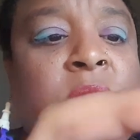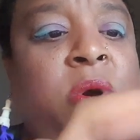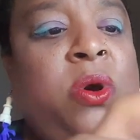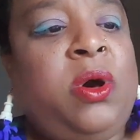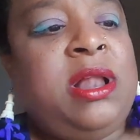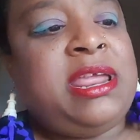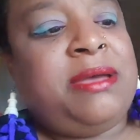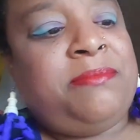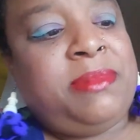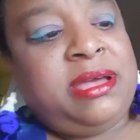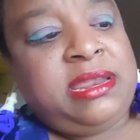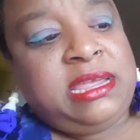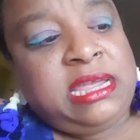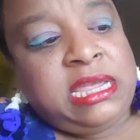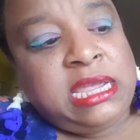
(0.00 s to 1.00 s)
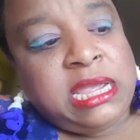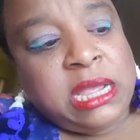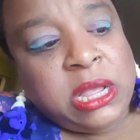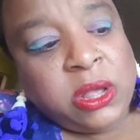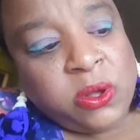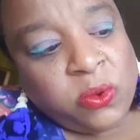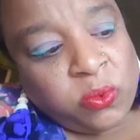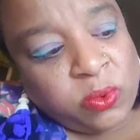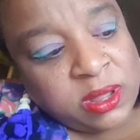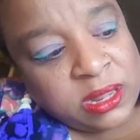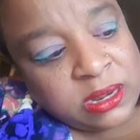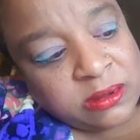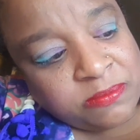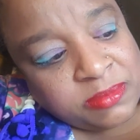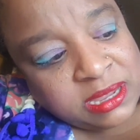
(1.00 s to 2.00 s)
all your money
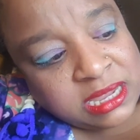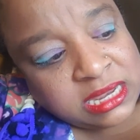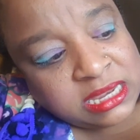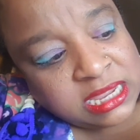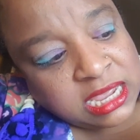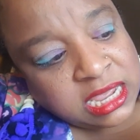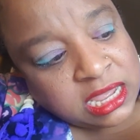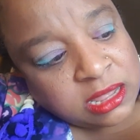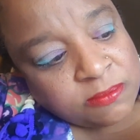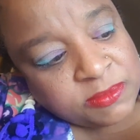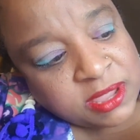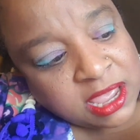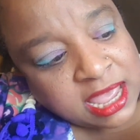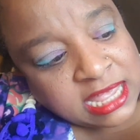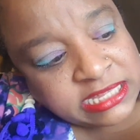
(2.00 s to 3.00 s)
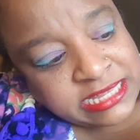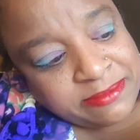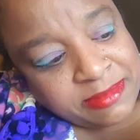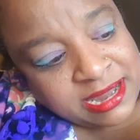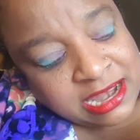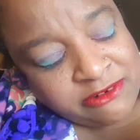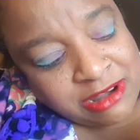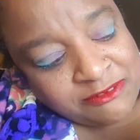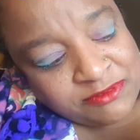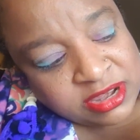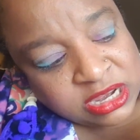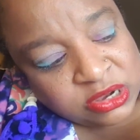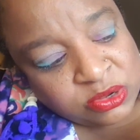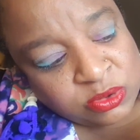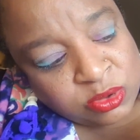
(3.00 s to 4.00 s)
will be there. Your estimated
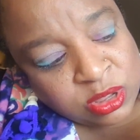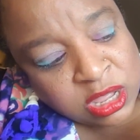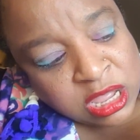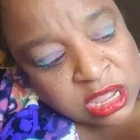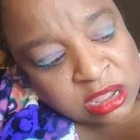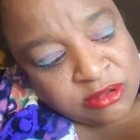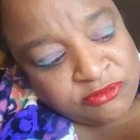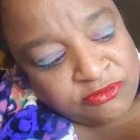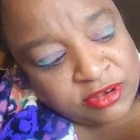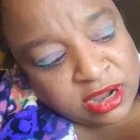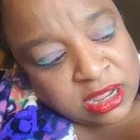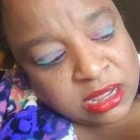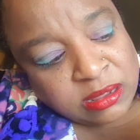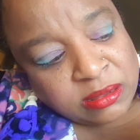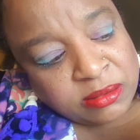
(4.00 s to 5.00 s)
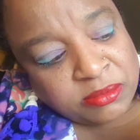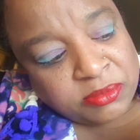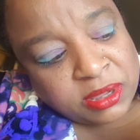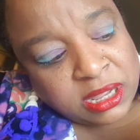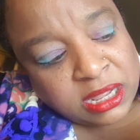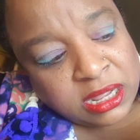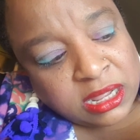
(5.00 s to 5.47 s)
revenue from